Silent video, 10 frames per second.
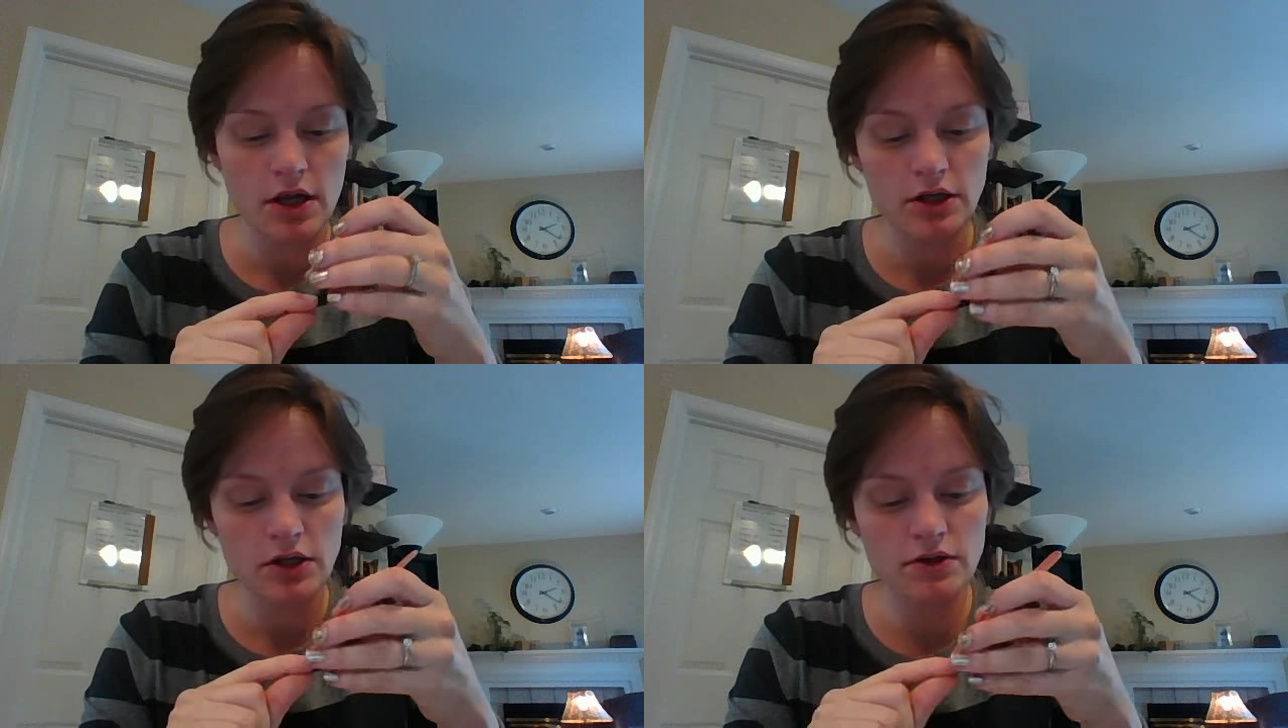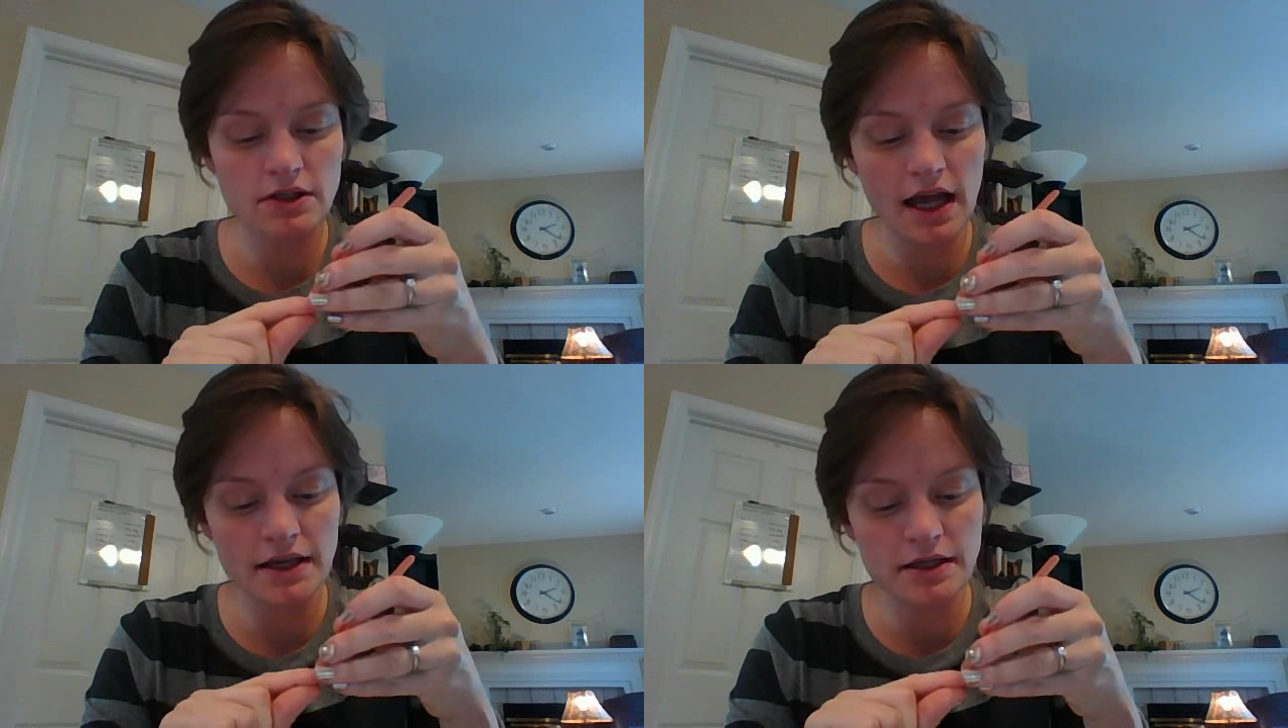use
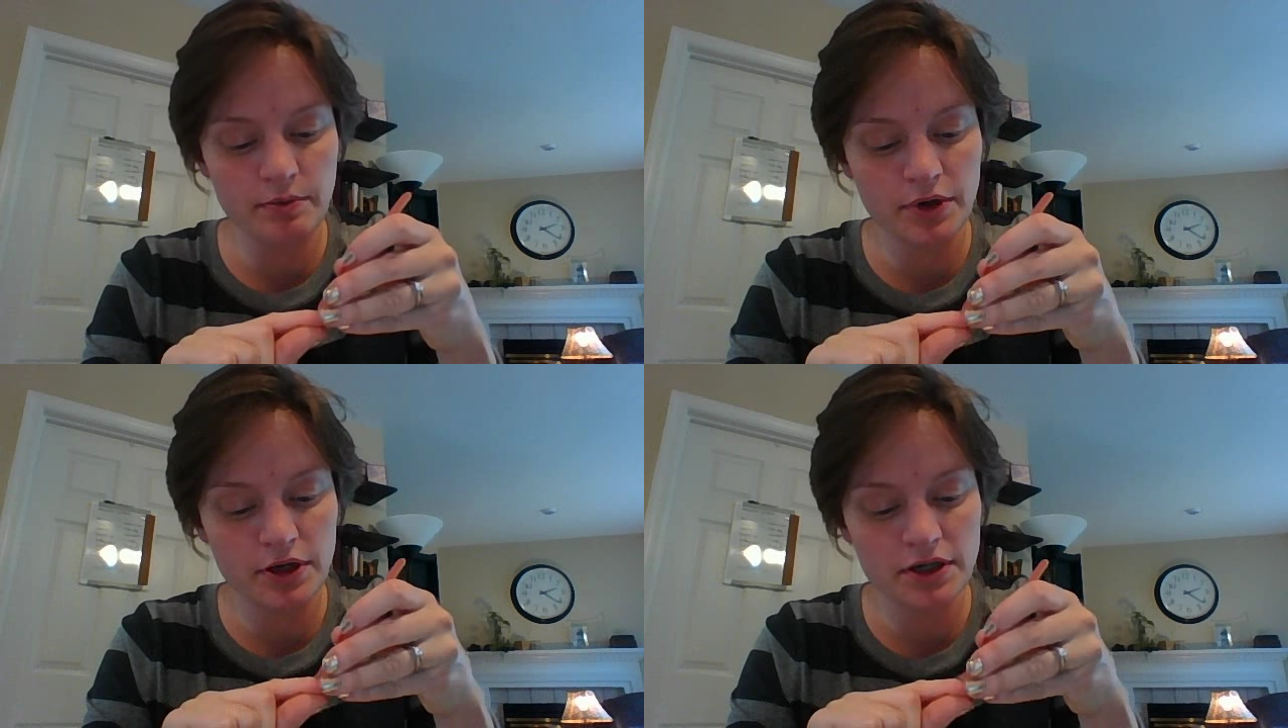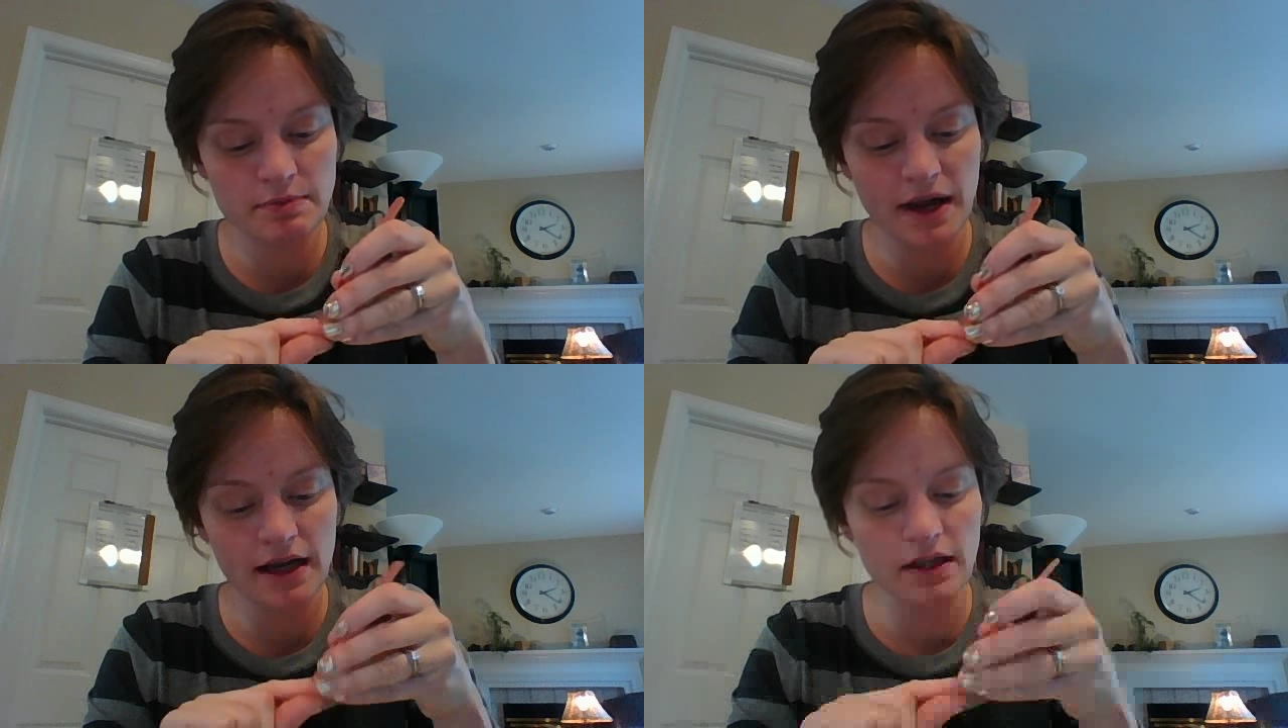that to push
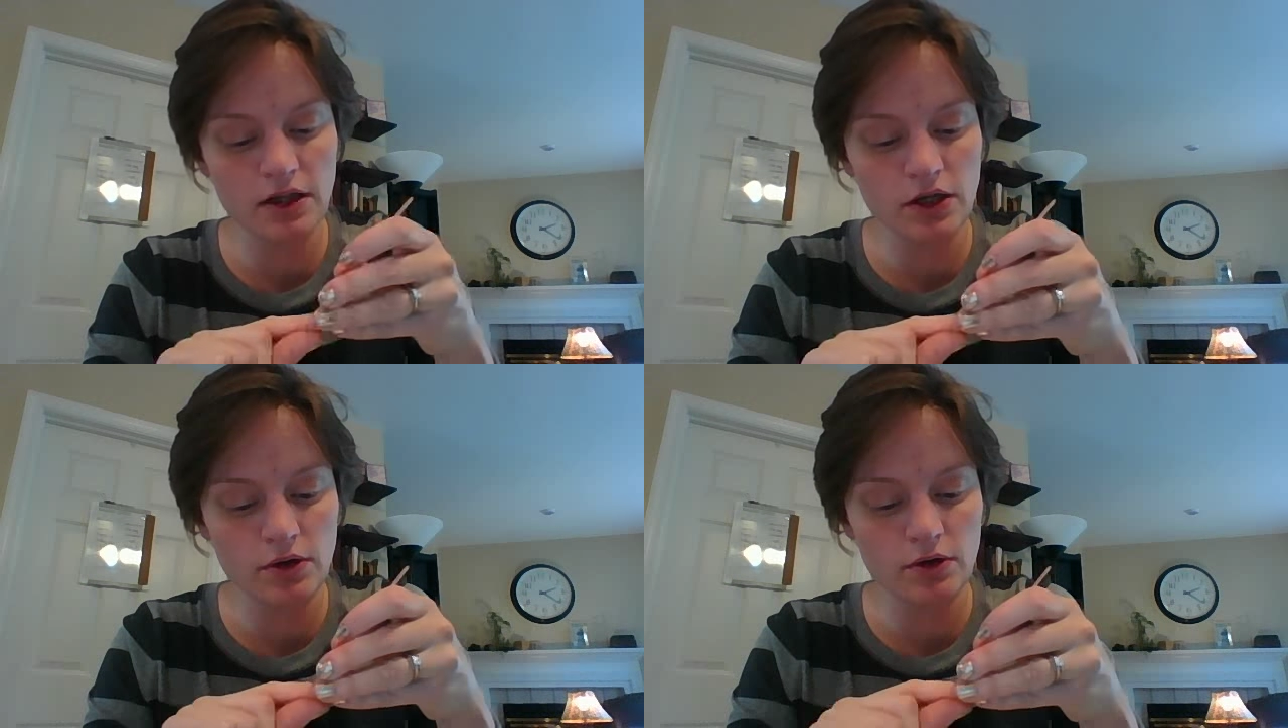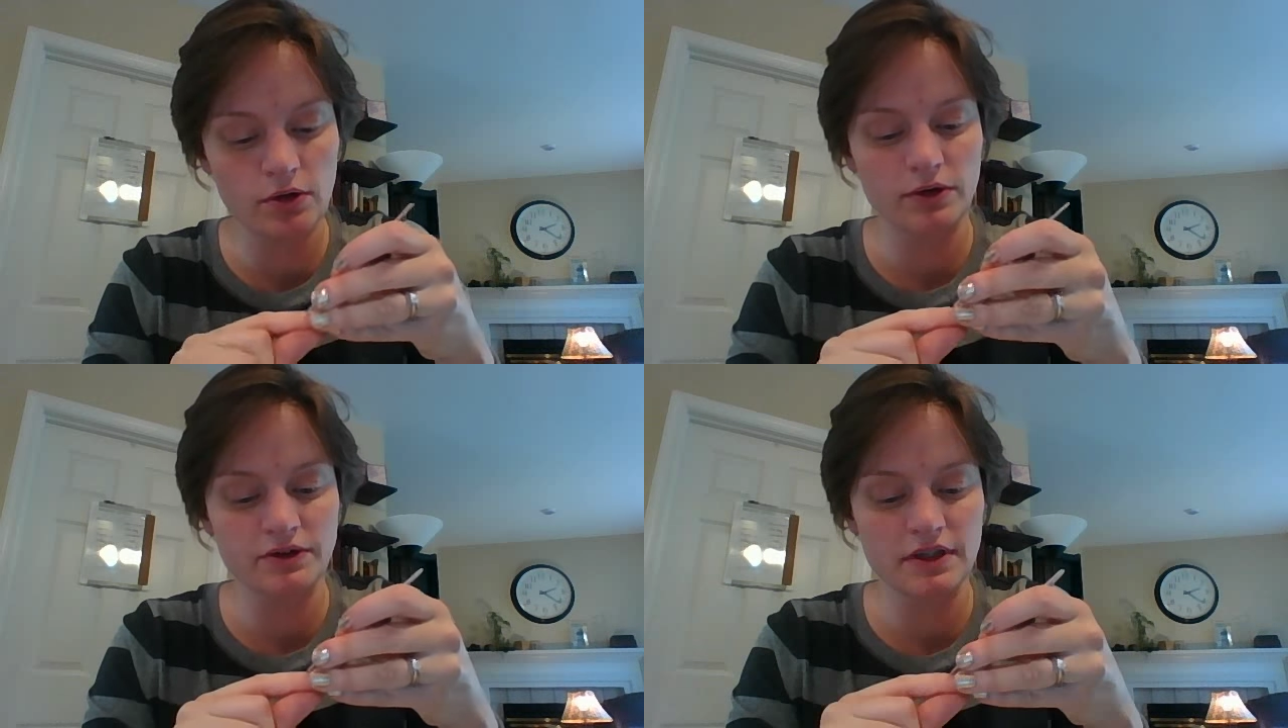back the
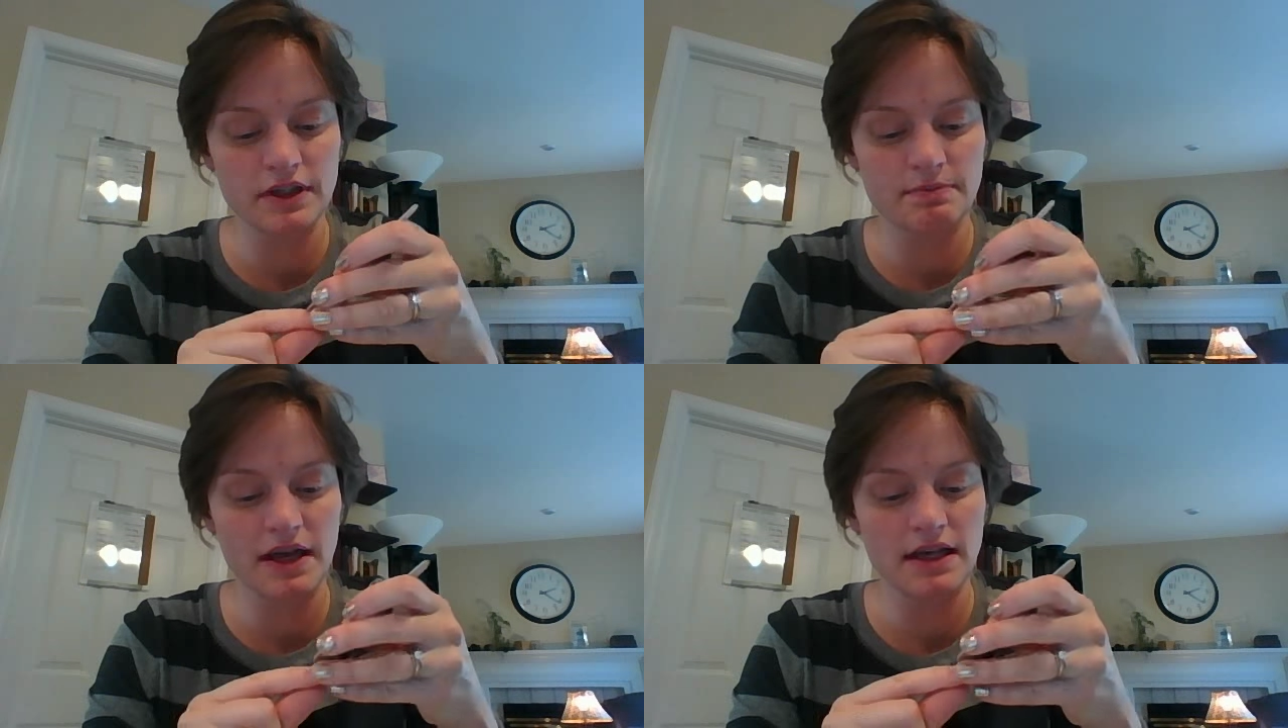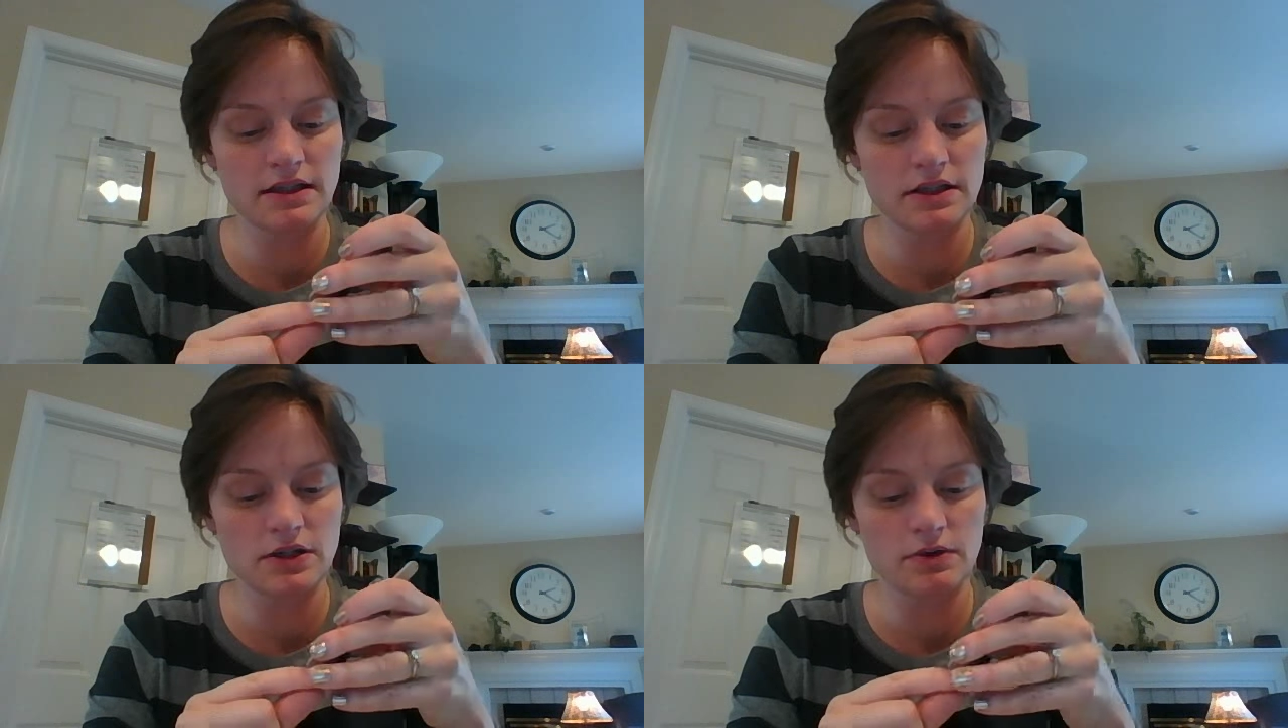cuticles as best
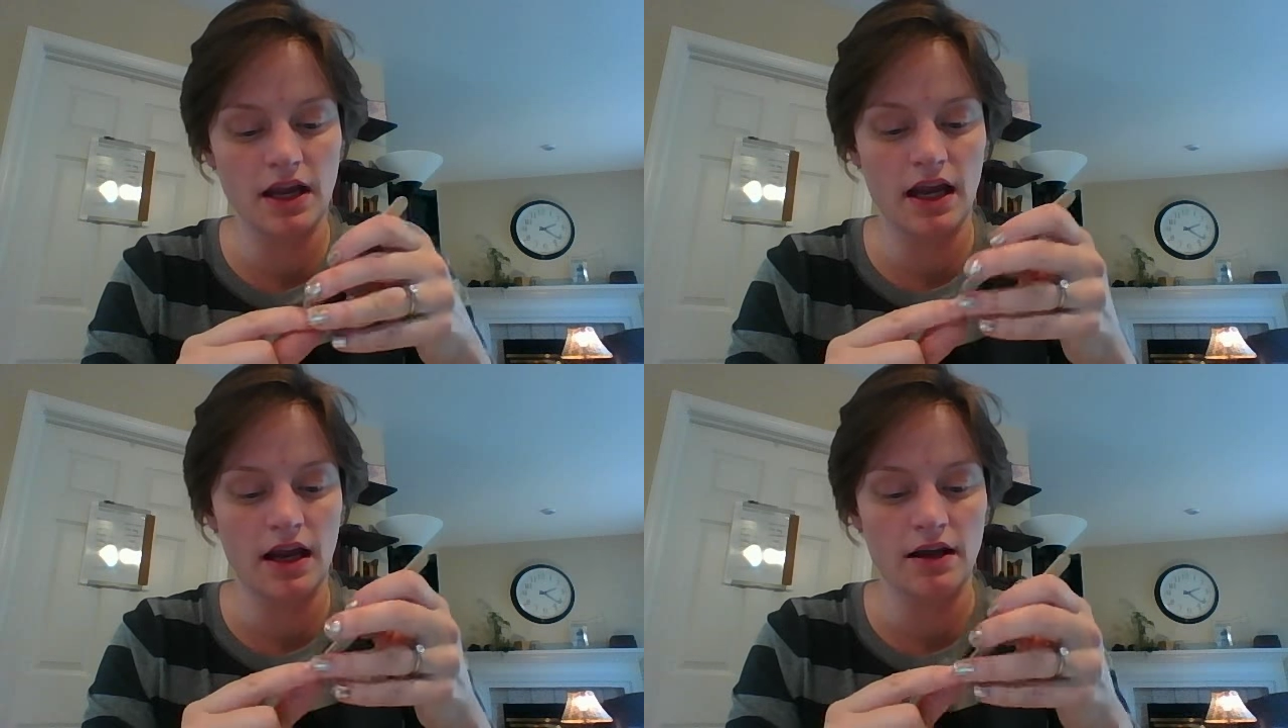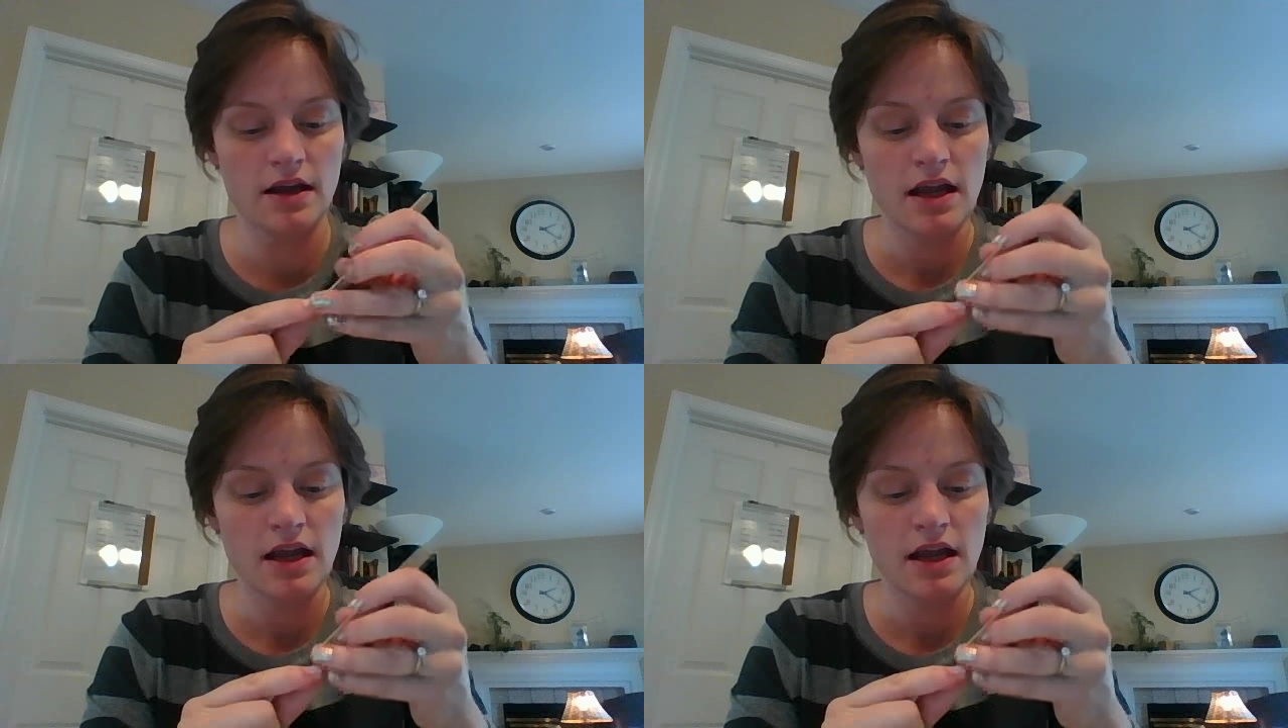as you can.